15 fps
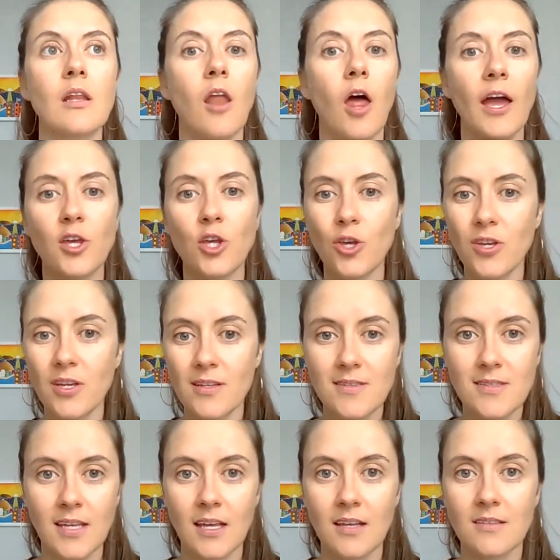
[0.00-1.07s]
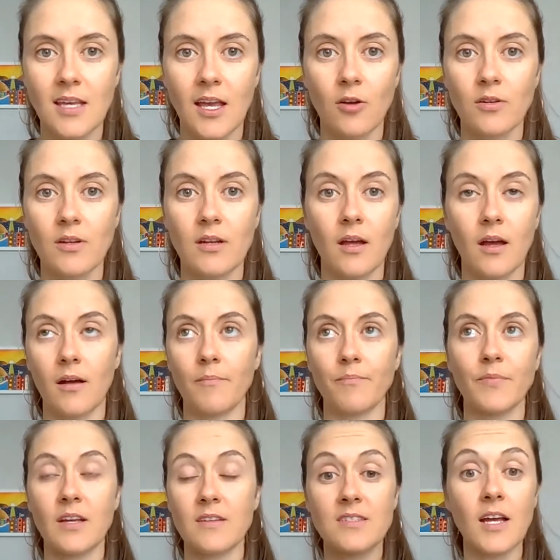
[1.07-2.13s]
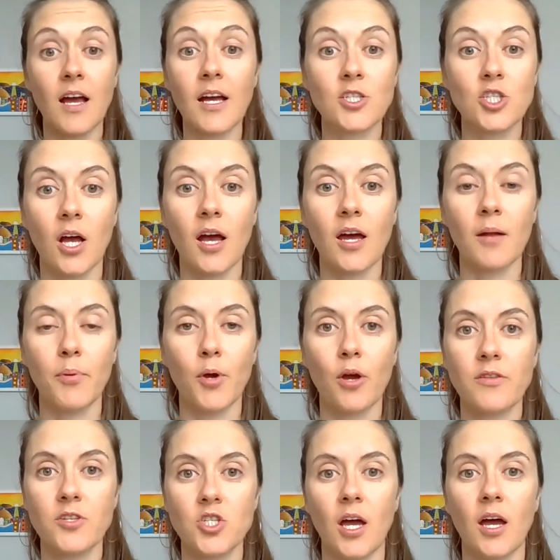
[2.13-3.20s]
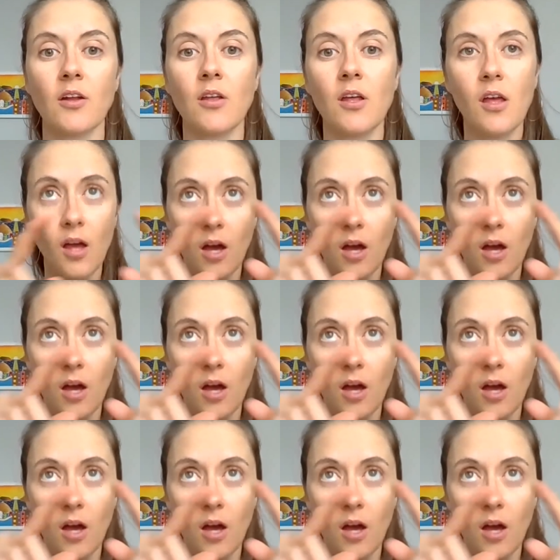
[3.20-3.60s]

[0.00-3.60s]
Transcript: Like you can see, say, on a star chart, a birth chart.